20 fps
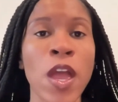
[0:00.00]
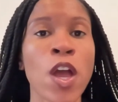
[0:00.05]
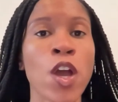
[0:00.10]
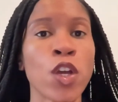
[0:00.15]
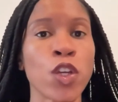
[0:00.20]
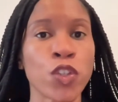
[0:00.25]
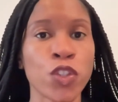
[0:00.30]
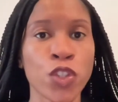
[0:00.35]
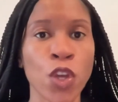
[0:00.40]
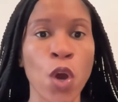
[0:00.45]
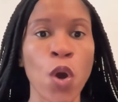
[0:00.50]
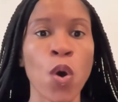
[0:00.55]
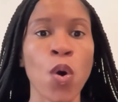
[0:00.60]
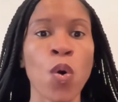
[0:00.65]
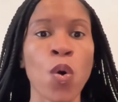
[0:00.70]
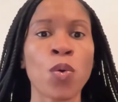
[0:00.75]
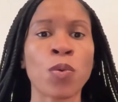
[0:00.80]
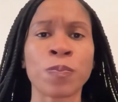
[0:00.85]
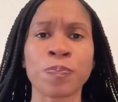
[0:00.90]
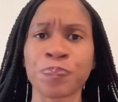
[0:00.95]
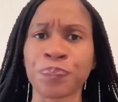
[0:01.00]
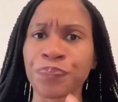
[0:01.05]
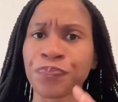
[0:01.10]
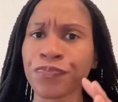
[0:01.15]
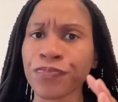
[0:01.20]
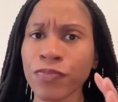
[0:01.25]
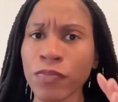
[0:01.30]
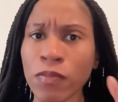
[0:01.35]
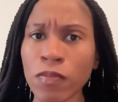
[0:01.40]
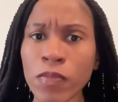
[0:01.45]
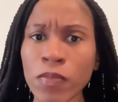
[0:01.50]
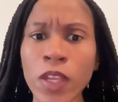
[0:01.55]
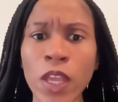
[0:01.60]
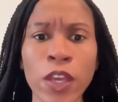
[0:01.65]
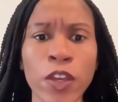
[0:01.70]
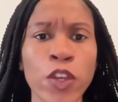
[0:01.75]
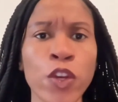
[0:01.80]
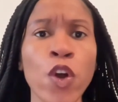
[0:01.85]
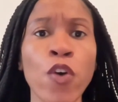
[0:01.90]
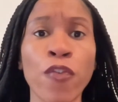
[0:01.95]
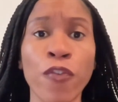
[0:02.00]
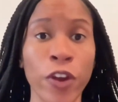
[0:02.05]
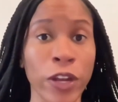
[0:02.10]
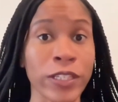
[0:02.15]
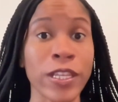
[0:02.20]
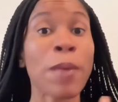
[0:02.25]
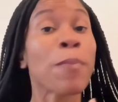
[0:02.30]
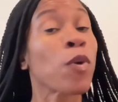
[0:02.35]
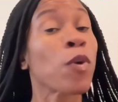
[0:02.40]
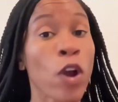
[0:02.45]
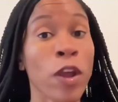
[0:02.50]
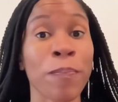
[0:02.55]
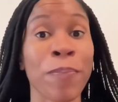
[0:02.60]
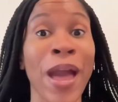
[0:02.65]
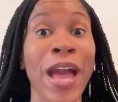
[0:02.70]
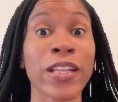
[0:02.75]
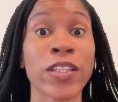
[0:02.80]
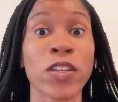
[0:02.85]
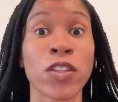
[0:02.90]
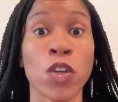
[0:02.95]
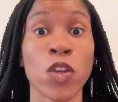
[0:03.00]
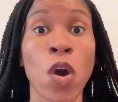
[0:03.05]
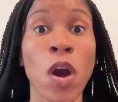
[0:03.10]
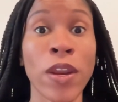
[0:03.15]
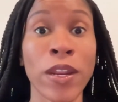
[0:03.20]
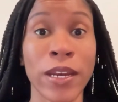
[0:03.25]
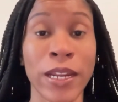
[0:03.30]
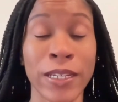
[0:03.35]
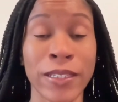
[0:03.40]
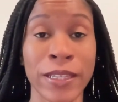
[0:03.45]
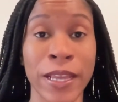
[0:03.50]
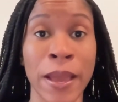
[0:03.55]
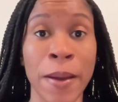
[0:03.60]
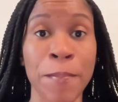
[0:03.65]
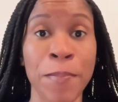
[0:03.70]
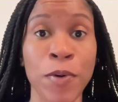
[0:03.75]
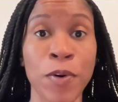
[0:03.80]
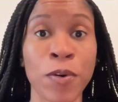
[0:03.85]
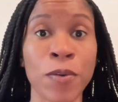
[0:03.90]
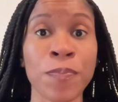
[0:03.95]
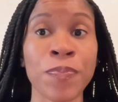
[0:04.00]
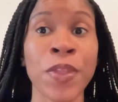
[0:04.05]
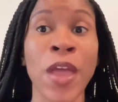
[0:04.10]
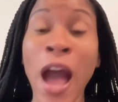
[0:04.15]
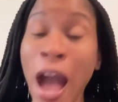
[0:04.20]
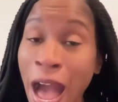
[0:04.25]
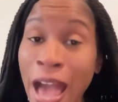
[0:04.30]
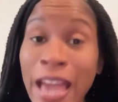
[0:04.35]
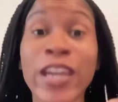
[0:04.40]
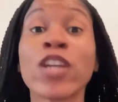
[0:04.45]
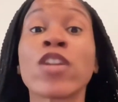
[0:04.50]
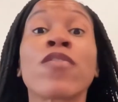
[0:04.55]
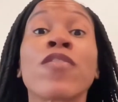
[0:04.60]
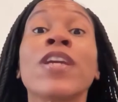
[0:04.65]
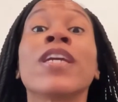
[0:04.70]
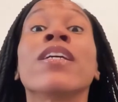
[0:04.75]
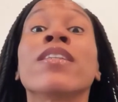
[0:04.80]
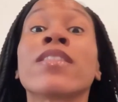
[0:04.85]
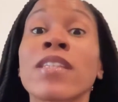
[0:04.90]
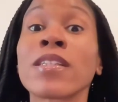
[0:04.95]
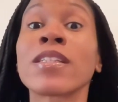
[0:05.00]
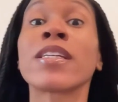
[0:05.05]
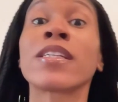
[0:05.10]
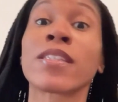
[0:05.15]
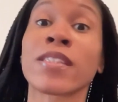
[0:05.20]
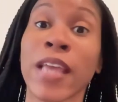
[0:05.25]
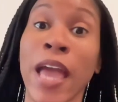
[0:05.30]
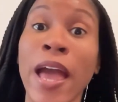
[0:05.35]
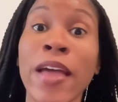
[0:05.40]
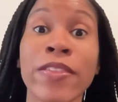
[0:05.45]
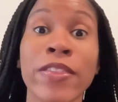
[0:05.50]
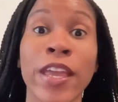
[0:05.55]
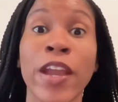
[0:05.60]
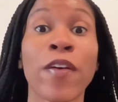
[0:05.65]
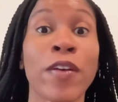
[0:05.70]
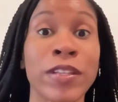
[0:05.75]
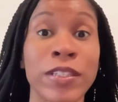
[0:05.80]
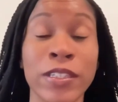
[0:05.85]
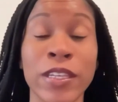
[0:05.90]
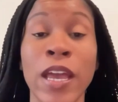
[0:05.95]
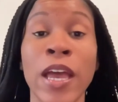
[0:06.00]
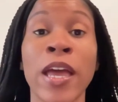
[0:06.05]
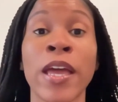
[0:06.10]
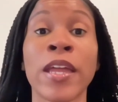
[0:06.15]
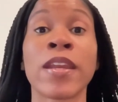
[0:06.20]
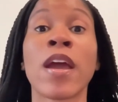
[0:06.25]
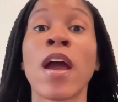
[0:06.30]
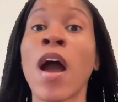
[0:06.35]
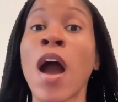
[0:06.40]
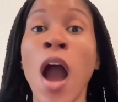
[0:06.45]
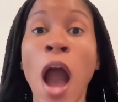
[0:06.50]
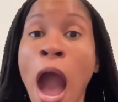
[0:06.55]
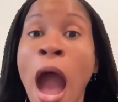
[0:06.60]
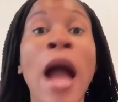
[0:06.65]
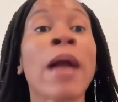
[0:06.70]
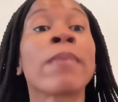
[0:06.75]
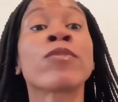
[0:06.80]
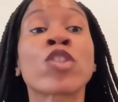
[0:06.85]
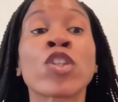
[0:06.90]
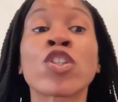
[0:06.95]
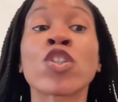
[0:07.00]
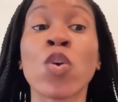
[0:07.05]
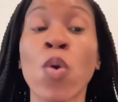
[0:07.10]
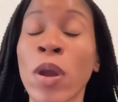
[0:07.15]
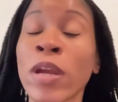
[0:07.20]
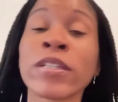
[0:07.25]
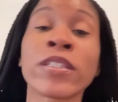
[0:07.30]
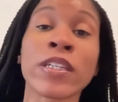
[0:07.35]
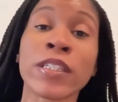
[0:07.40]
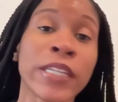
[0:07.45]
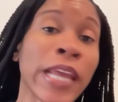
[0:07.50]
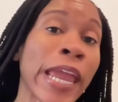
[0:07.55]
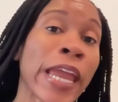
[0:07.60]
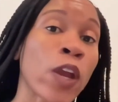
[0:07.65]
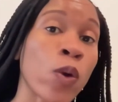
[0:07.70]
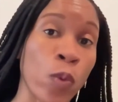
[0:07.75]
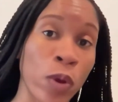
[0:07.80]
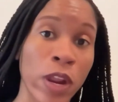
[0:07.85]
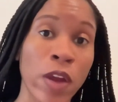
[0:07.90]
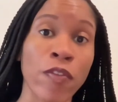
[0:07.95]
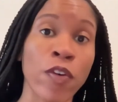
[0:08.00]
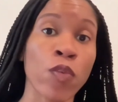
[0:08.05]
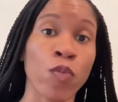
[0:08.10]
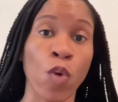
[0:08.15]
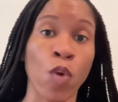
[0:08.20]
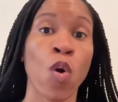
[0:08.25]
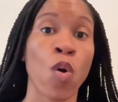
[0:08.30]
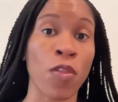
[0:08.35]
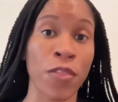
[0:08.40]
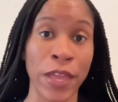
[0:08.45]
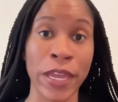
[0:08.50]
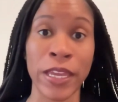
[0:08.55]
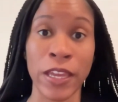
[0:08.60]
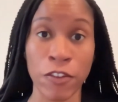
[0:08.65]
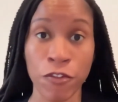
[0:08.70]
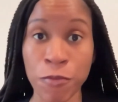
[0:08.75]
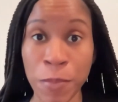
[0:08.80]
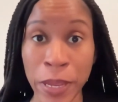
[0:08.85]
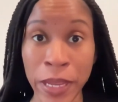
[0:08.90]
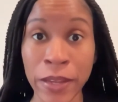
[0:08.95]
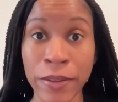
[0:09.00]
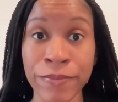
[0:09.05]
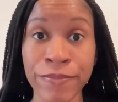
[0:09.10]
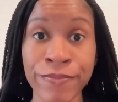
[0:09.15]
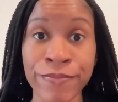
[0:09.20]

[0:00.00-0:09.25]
So, for example, going back to the audit example, I could have easily sat there and said, I'm just going to take whatever role they give me.